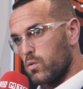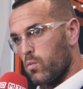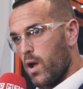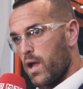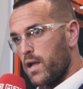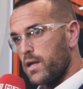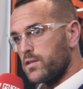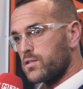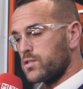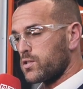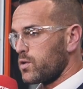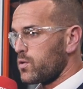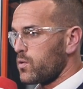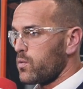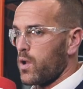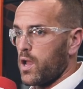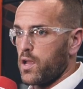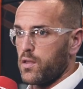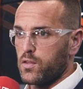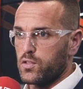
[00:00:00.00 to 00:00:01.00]
away
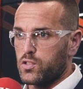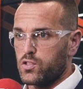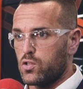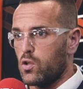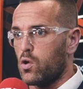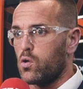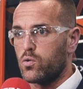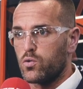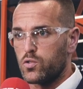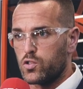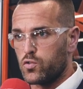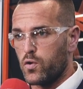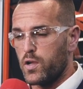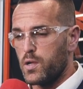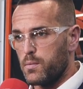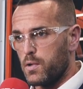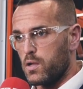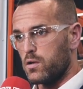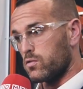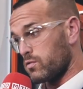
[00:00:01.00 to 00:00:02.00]
to either stock or
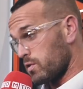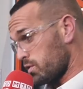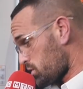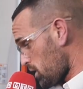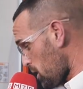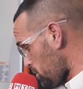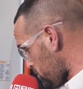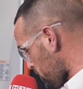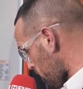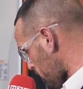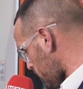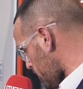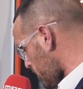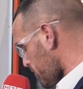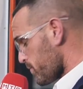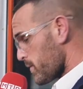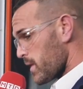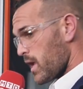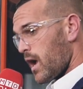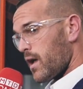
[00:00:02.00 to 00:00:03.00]
treatment or assembly,
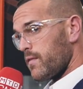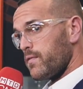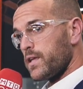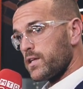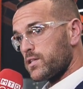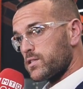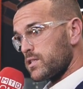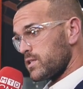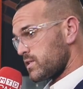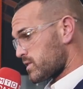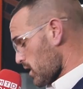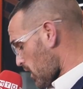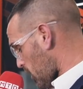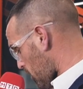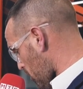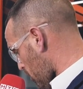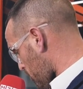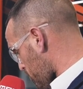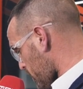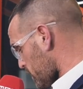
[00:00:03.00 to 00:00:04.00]
and this is
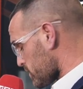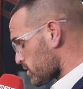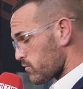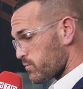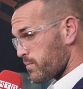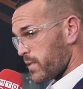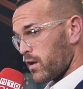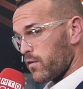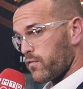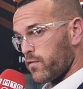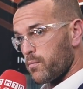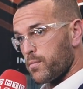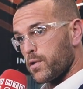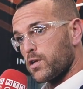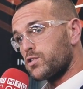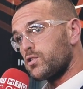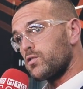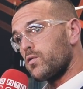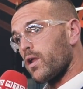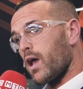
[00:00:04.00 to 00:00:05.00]
a, a massive benefit
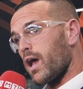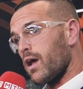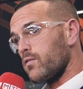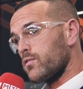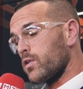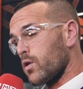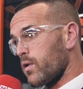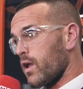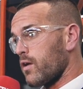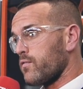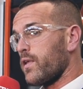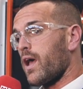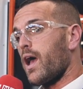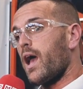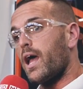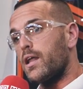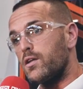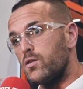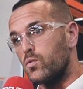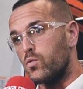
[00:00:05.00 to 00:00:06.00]
because you ha don't have to
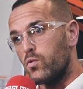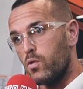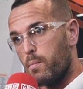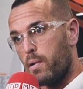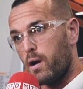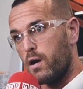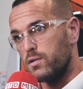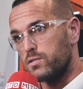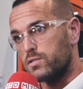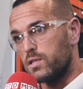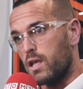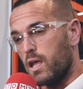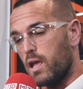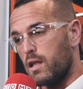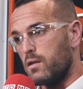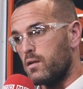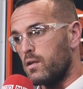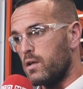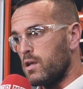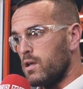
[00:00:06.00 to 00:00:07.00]
handle the parts
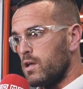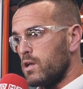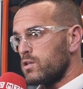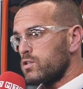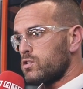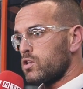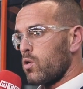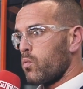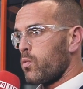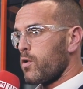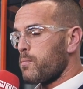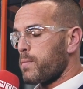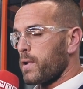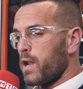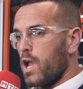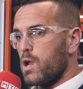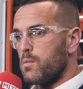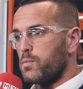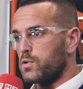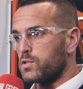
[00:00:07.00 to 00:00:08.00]
again. So we've been
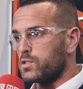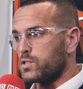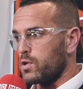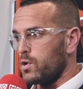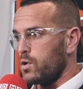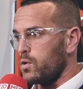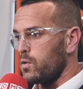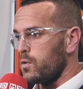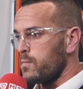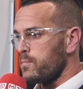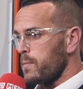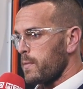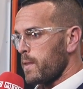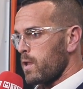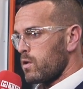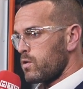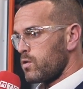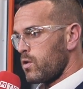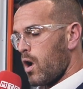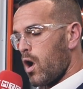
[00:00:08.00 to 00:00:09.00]
able to
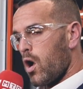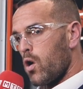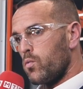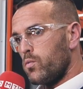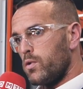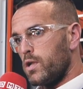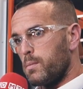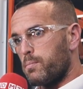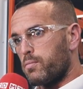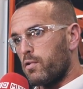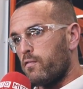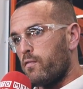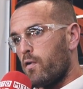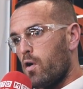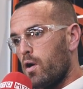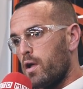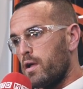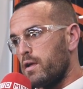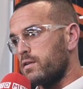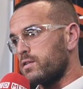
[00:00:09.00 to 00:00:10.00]
not only
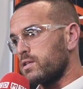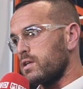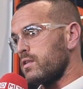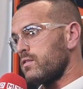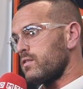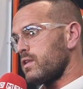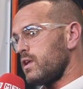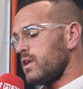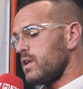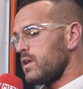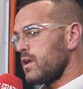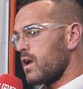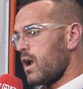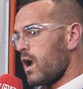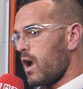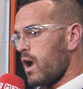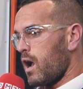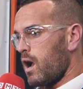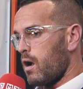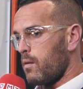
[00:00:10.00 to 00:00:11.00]
provide the
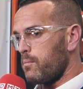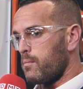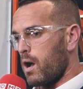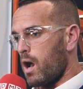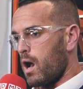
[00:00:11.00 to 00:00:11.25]
um,